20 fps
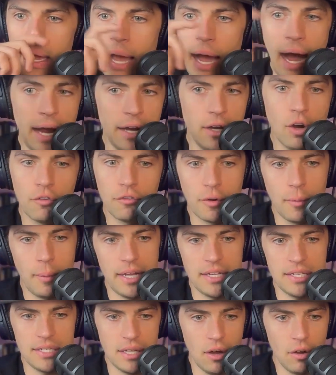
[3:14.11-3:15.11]
I know for
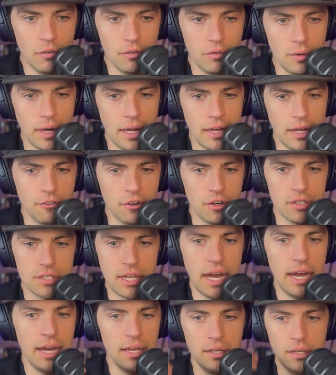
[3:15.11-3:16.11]
myself, when I first
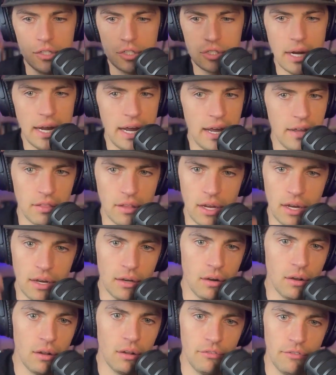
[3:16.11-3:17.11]
got into triathlon
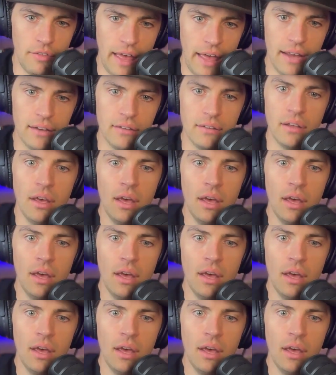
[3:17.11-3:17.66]
and all of that,